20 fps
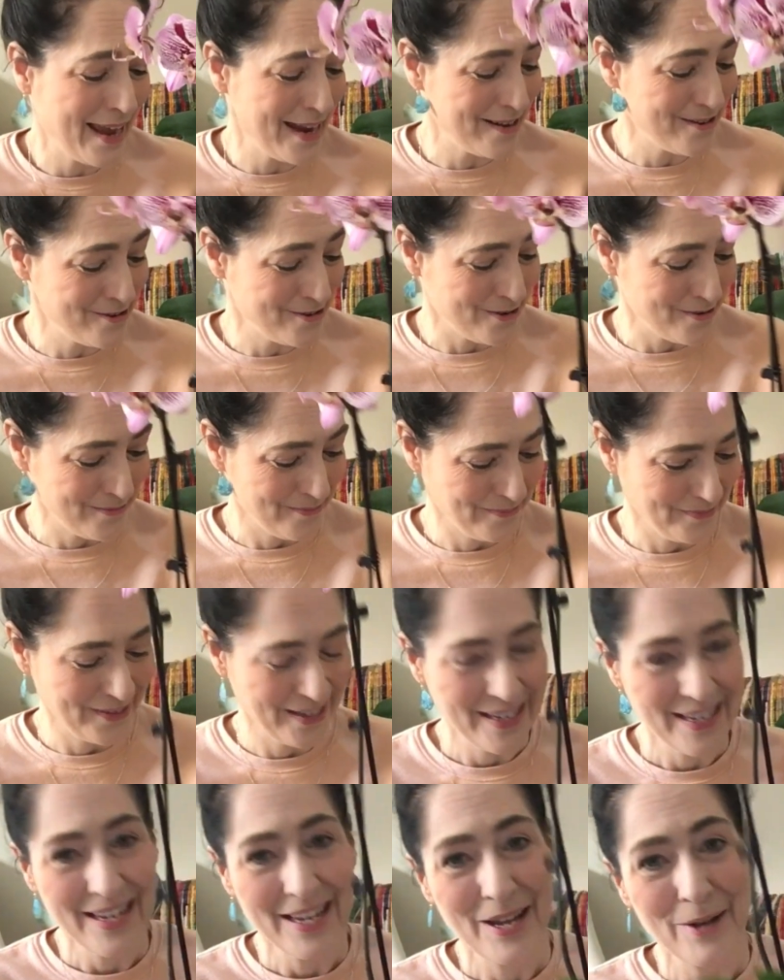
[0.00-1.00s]
I don't know.
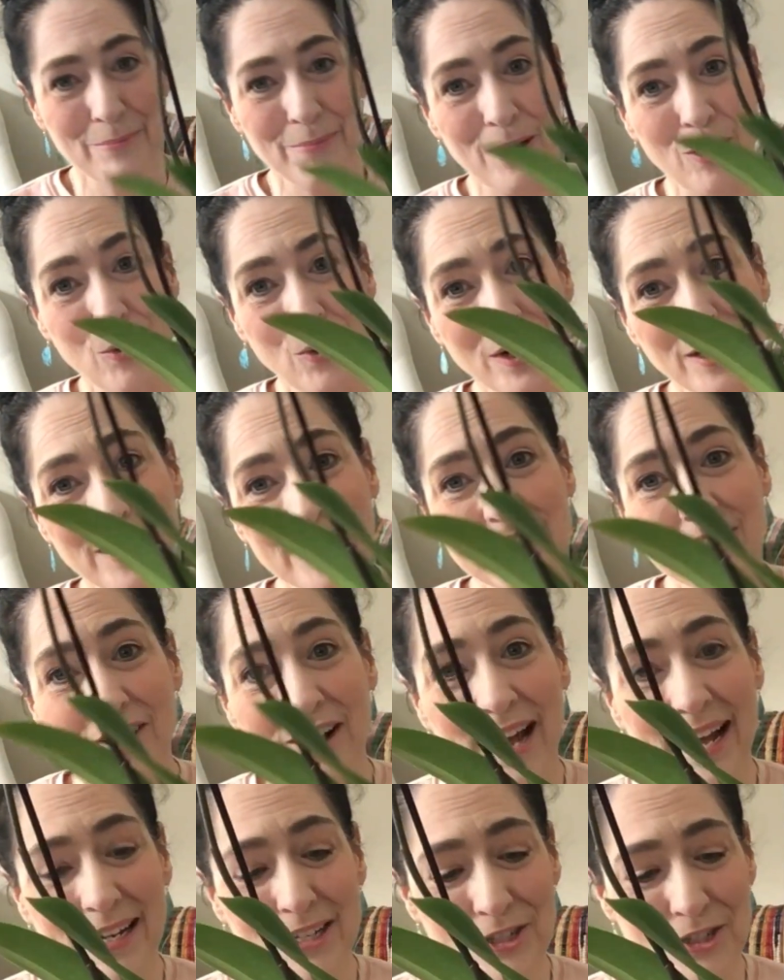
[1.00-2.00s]
But orchids are
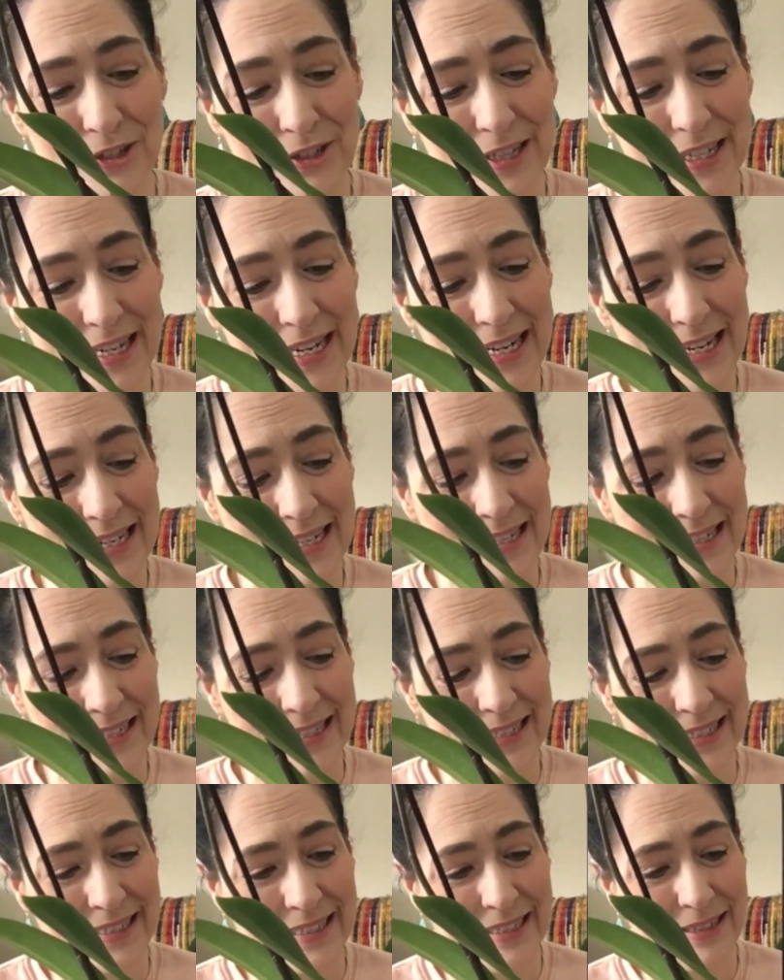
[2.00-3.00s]
actually
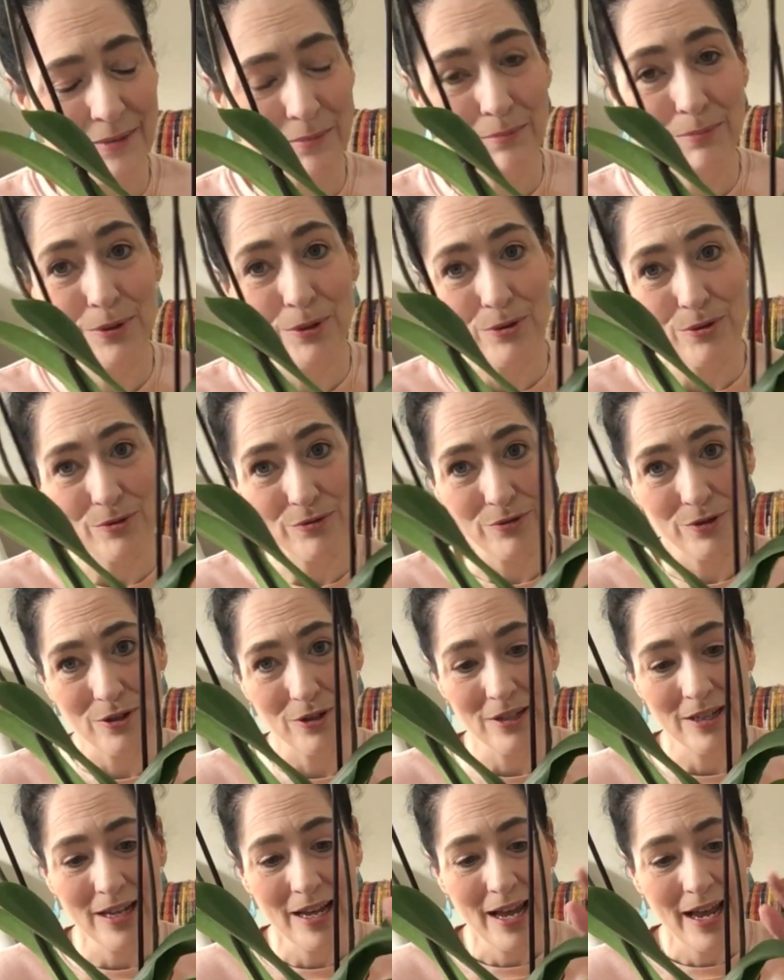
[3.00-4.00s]

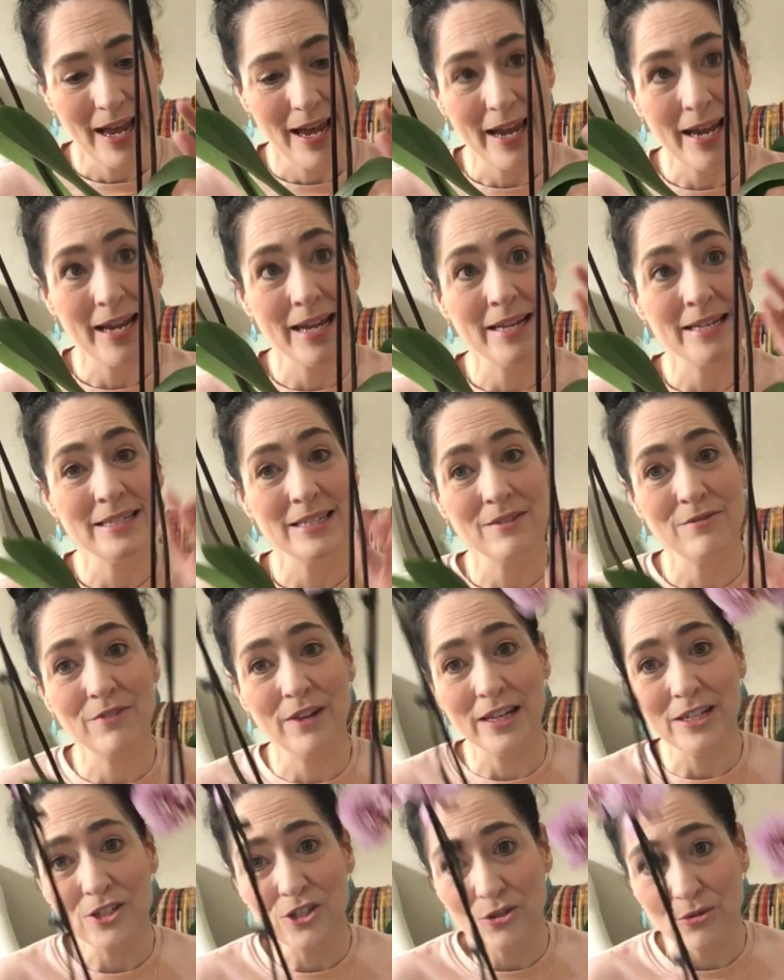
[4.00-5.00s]
beautiful. And
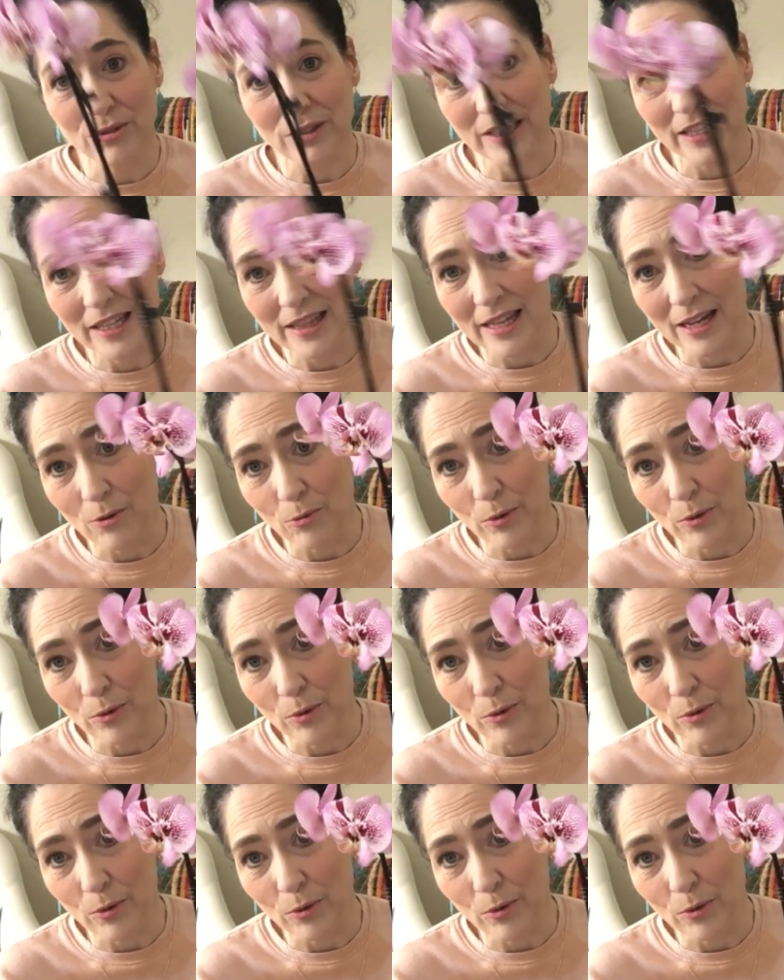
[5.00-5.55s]
eventually they